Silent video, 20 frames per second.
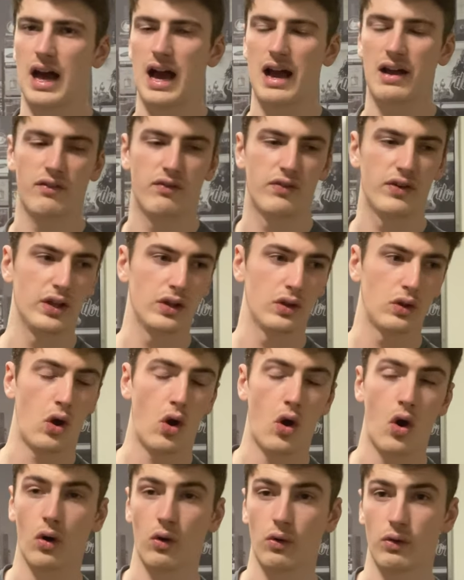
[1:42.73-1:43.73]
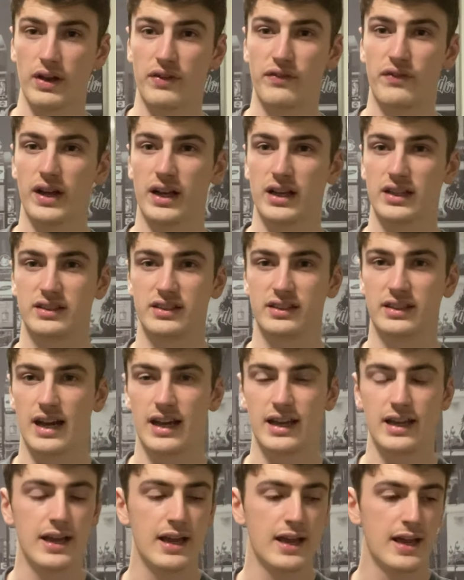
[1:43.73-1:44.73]
I feel horrific
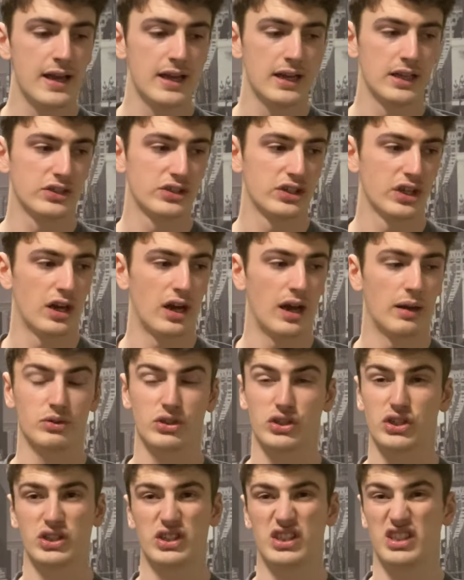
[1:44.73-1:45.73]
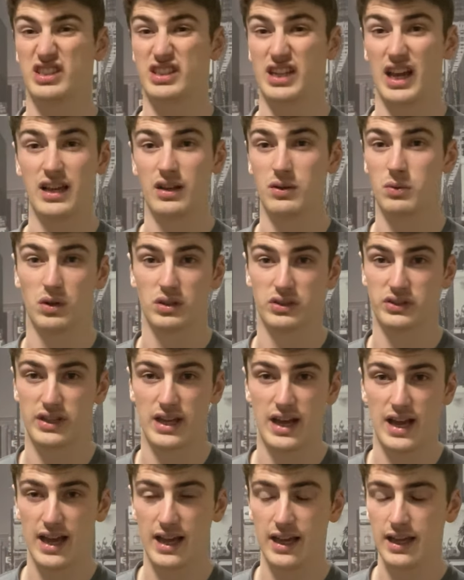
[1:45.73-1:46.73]
today, so I'm just going to take what's
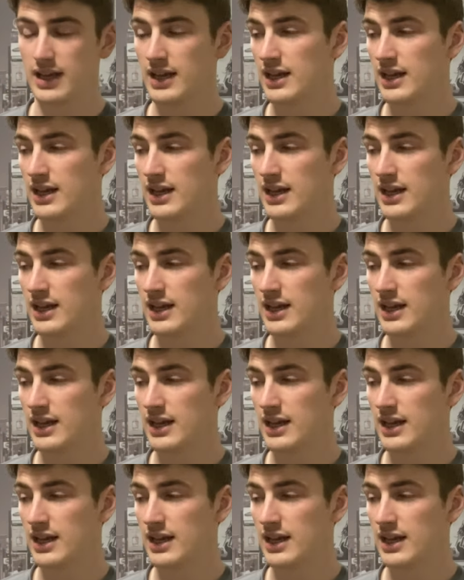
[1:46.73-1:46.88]
there.